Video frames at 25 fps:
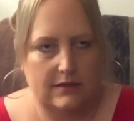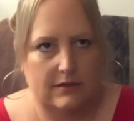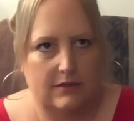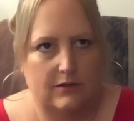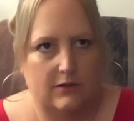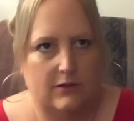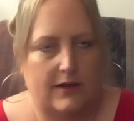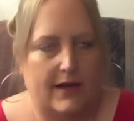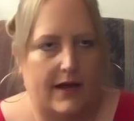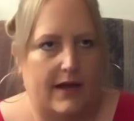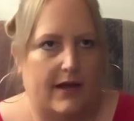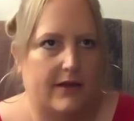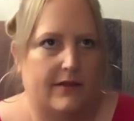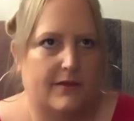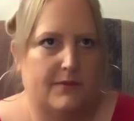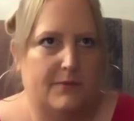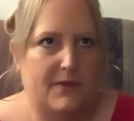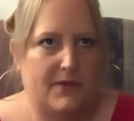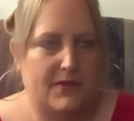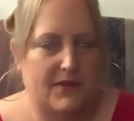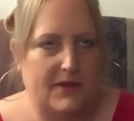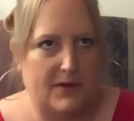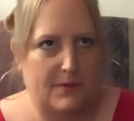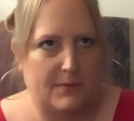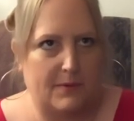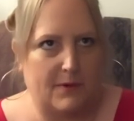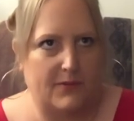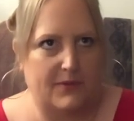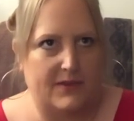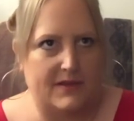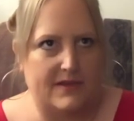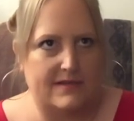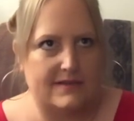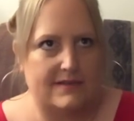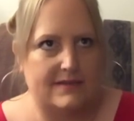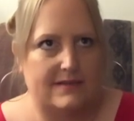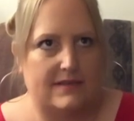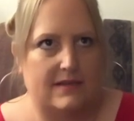okay, let me think about
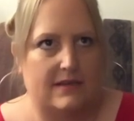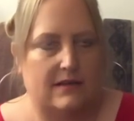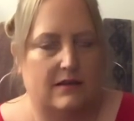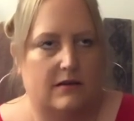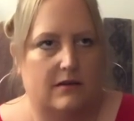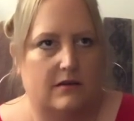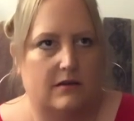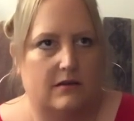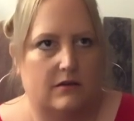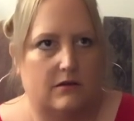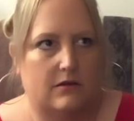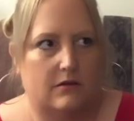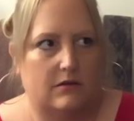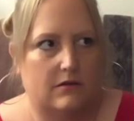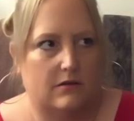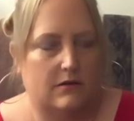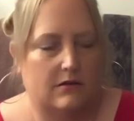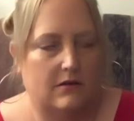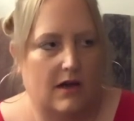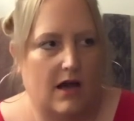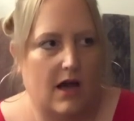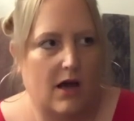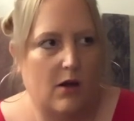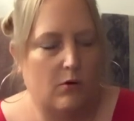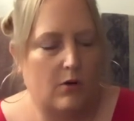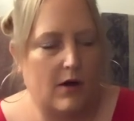this. I,